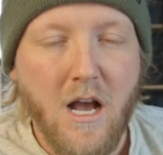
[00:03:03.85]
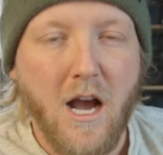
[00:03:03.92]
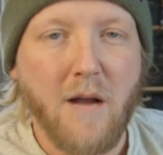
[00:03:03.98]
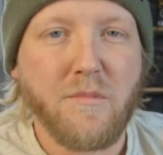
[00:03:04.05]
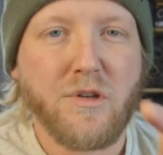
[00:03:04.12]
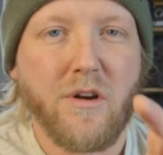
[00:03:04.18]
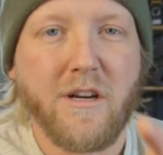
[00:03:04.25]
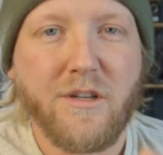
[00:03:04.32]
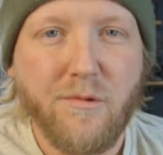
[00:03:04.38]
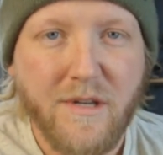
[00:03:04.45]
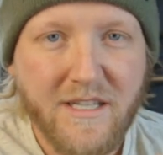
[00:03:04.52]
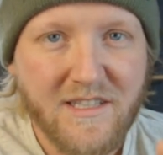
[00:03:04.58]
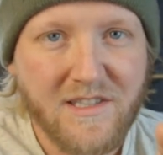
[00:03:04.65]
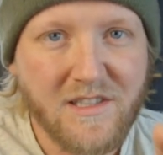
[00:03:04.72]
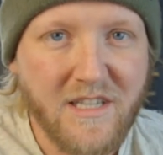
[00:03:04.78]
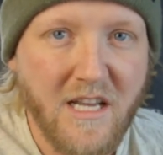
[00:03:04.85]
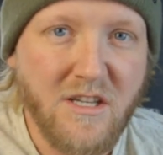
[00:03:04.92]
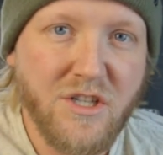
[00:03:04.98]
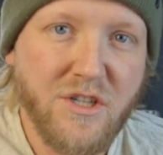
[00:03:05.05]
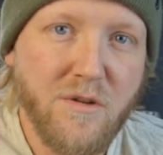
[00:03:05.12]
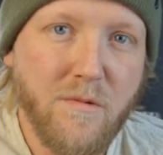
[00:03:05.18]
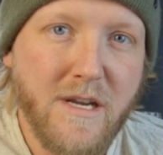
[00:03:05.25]
I'm trying to
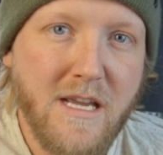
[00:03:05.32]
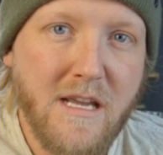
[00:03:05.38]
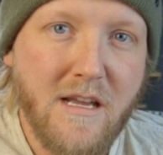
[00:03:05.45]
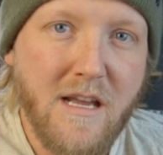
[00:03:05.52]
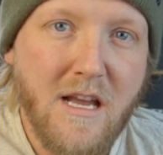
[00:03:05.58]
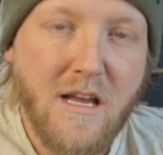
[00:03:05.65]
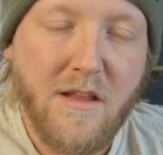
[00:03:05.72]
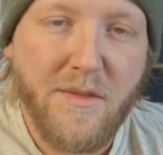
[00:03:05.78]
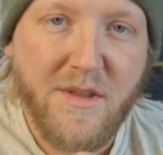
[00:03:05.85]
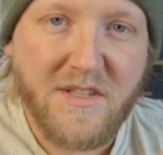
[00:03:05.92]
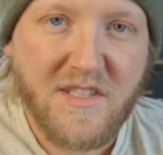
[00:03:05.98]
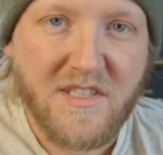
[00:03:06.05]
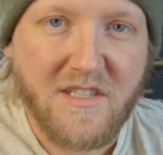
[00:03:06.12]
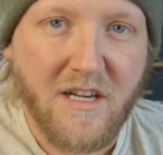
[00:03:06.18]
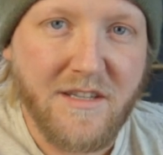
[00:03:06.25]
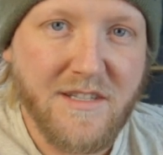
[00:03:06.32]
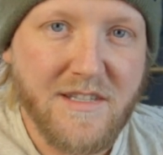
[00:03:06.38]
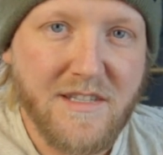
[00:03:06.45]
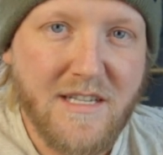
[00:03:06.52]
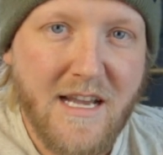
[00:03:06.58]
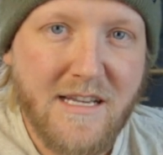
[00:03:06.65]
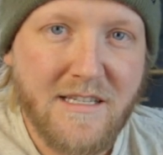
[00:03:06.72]
accentuate the
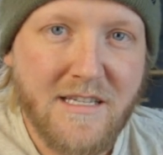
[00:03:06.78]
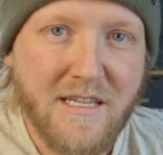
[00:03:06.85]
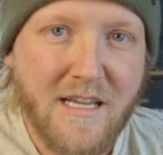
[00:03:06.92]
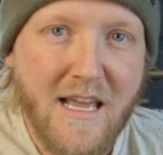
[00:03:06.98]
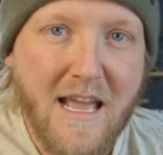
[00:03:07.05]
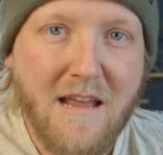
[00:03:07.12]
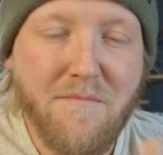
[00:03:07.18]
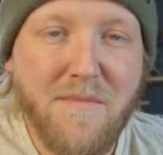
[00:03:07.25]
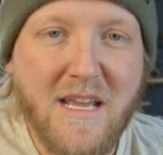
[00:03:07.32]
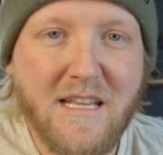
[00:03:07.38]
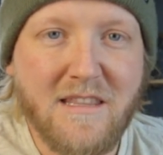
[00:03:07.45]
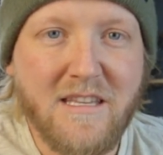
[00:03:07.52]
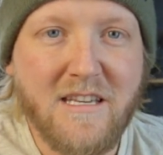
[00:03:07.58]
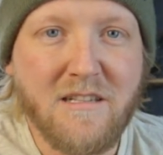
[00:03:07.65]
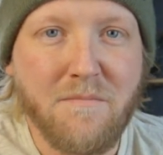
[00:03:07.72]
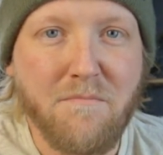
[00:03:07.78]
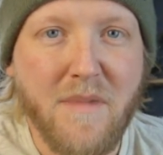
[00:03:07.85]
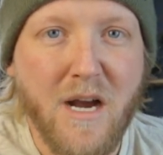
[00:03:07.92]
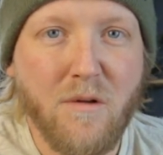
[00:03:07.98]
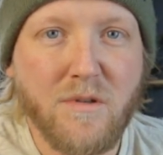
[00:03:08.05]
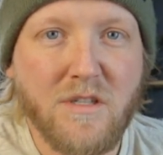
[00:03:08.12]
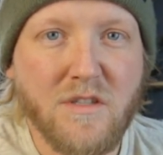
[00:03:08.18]
sunset and make these
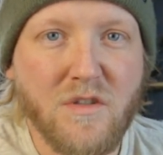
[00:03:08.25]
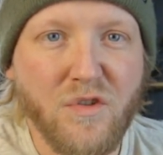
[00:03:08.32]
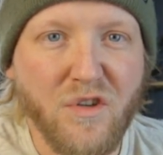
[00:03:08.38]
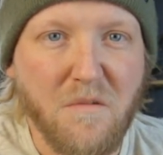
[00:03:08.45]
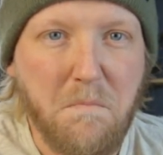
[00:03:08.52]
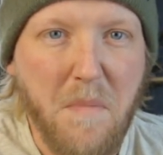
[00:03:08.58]
mountains look